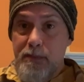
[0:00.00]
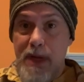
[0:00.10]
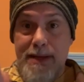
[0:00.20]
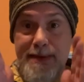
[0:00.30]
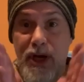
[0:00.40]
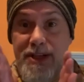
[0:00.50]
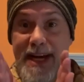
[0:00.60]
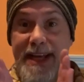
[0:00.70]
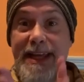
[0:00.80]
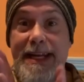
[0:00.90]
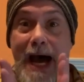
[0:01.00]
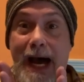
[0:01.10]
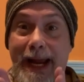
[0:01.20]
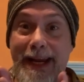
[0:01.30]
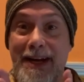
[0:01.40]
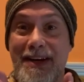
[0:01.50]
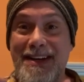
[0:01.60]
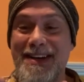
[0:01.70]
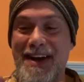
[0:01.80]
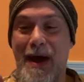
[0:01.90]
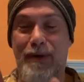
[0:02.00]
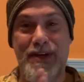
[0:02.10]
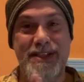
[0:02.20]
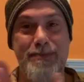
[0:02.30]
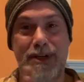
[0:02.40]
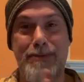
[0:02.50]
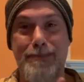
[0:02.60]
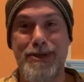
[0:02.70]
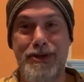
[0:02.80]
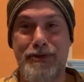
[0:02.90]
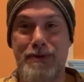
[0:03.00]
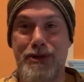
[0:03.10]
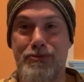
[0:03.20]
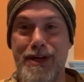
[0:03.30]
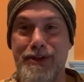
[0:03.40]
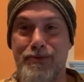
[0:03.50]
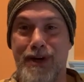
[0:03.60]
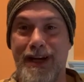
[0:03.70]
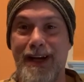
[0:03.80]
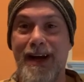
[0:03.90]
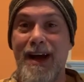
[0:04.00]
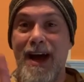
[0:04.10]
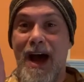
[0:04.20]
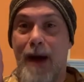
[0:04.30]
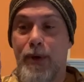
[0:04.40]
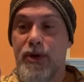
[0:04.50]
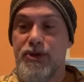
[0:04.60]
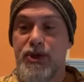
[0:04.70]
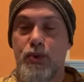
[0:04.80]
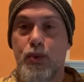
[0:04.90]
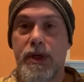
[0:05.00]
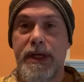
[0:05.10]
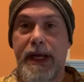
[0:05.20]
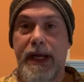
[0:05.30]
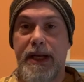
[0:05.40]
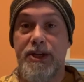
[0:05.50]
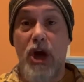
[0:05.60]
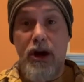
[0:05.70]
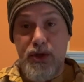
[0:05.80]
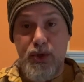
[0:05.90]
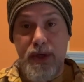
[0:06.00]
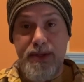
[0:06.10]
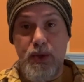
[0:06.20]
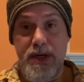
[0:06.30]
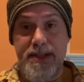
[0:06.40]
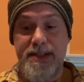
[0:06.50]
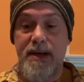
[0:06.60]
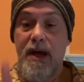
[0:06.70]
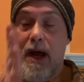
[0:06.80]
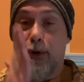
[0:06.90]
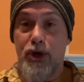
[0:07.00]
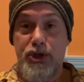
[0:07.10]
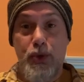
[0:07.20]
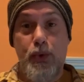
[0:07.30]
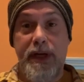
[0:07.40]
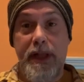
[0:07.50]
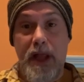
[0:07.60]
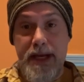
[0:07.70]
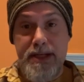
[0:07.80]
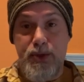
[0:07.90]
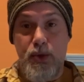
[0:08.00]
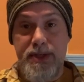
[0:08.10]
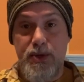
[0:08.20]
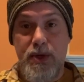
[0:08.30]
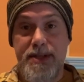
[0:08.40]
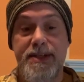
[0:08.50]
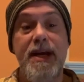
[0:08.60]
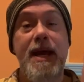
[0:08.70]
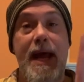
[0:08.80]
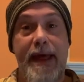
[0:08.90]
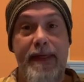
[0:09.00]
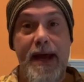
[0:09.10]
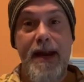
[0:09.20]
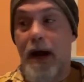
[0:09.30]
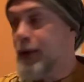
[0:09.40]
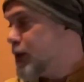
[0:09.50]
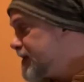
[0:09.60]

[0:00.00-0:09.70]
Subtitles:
is I'm going to take the 9, I'm going to split them up into 3, 3, and 3. I'm going to do one in dark soy sauce. I'm going to do one in light soy sauce. And then I'm going